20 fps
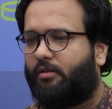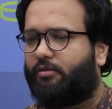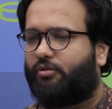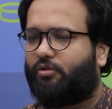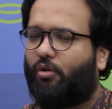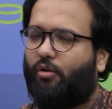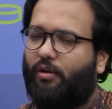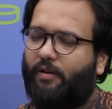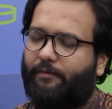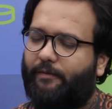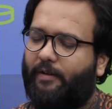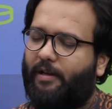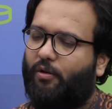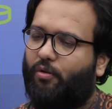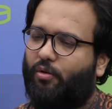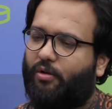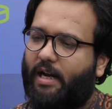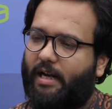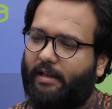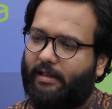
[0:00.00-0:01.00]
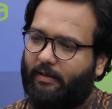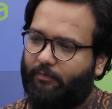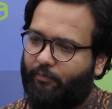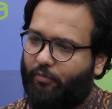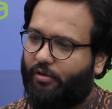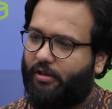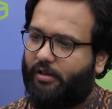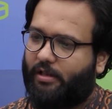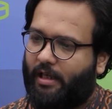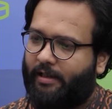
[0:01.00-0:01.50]
So if we look at the
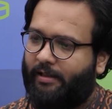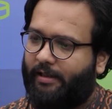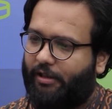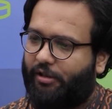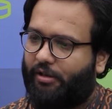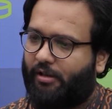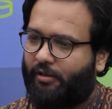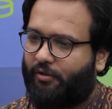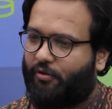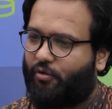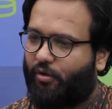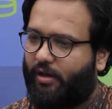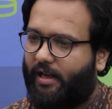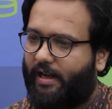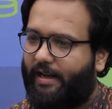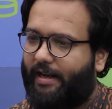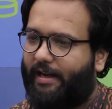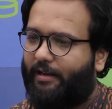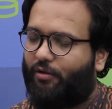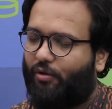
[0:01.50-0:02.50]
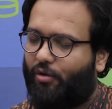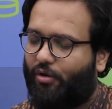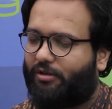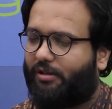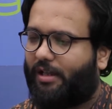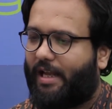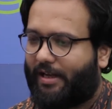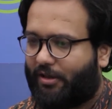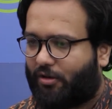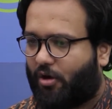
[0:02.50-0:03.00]
condition today, it looks
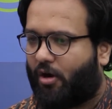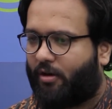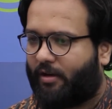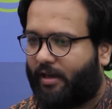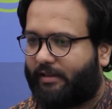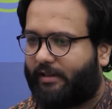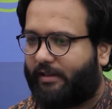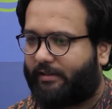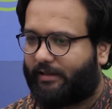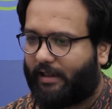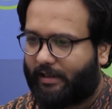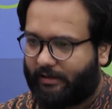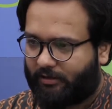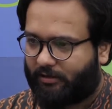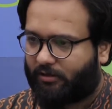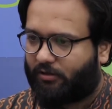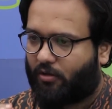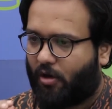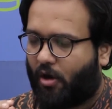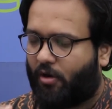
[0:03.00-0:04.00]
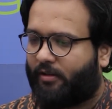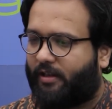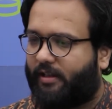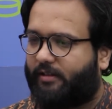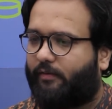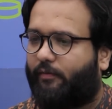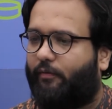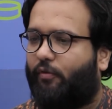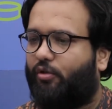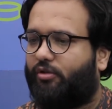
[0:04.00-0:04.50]
like Congress is the strongest
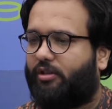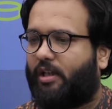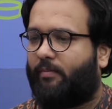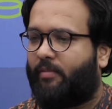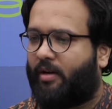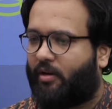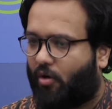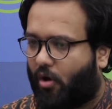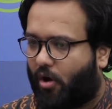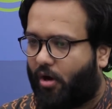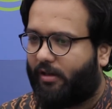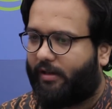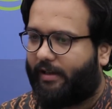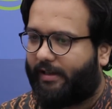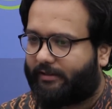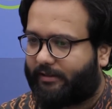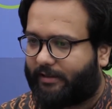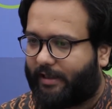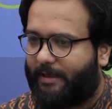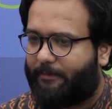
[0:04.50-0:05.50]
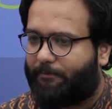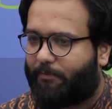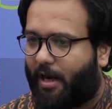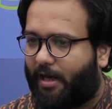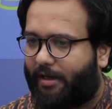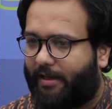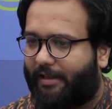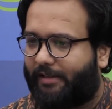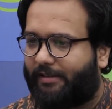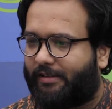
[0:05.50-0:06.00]
force among all these three
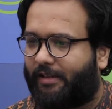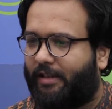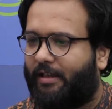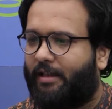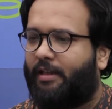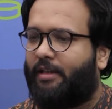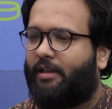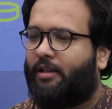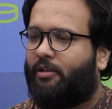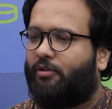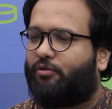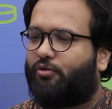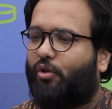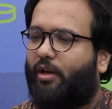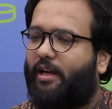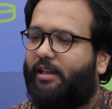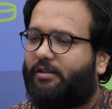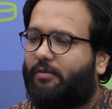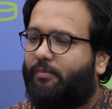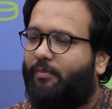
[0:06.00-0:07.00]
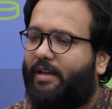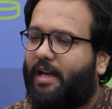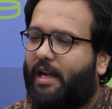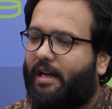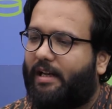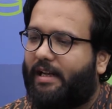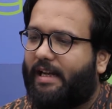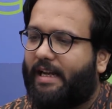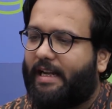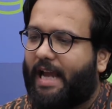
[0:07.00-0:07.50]
parties. So it's
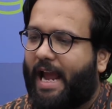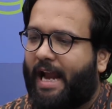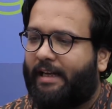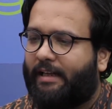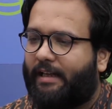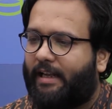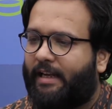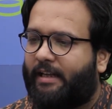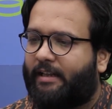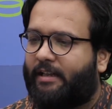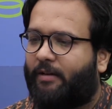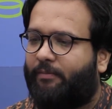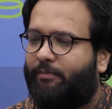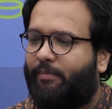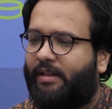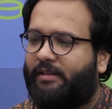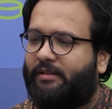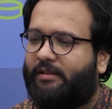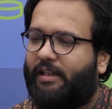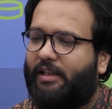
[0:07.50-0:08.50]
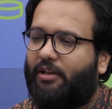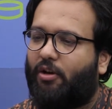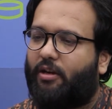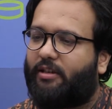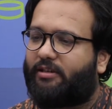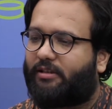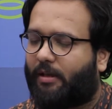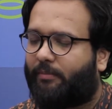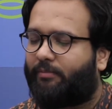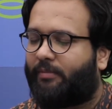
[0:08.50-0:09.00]
merely anti-incumbency or it's
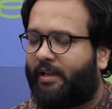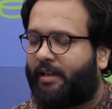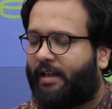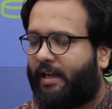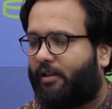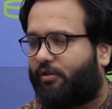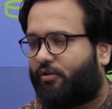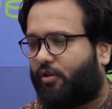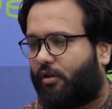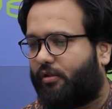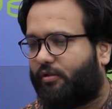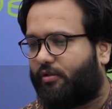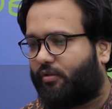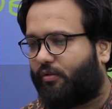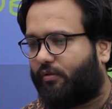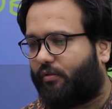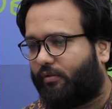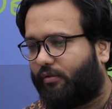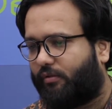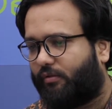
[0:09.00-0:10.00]
something else also?